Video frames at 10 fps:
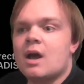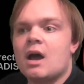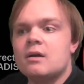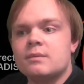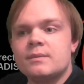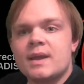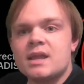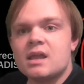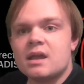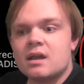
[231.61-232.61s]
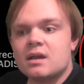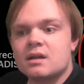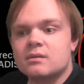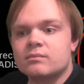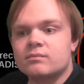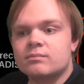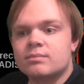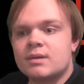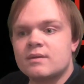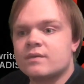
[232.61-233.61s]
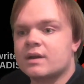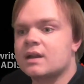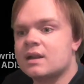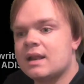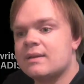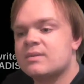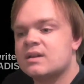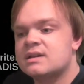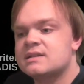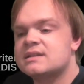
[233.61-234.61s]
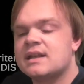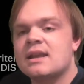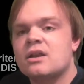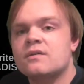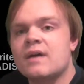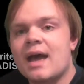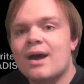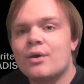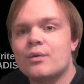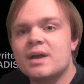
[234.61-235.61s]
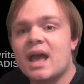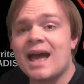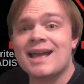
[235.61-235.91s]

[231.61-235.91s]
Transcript: I'll be making a bit of a clip scene of how